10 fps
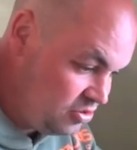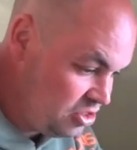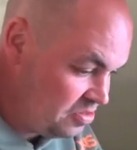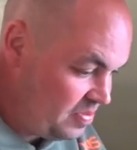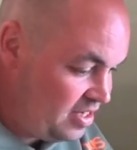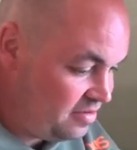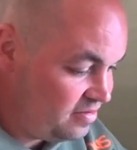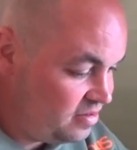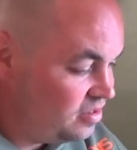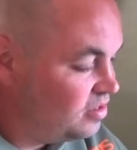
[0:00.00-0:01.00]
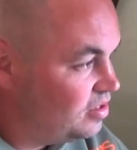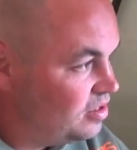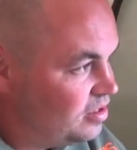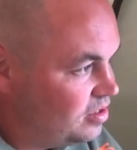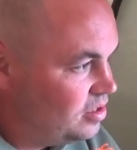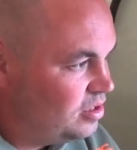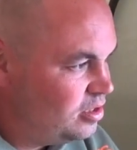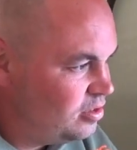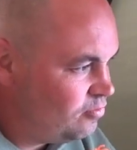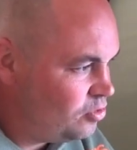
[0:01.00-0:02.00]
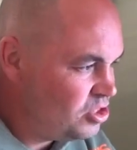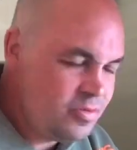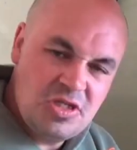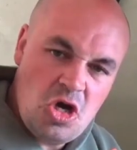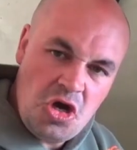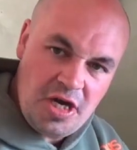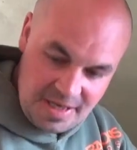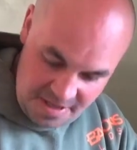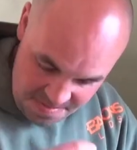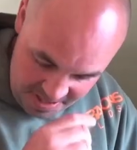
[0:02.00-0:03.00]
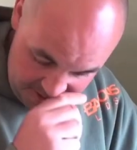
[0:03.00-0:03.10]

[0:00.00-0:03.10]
just about. Rod tip was knocking a little bit,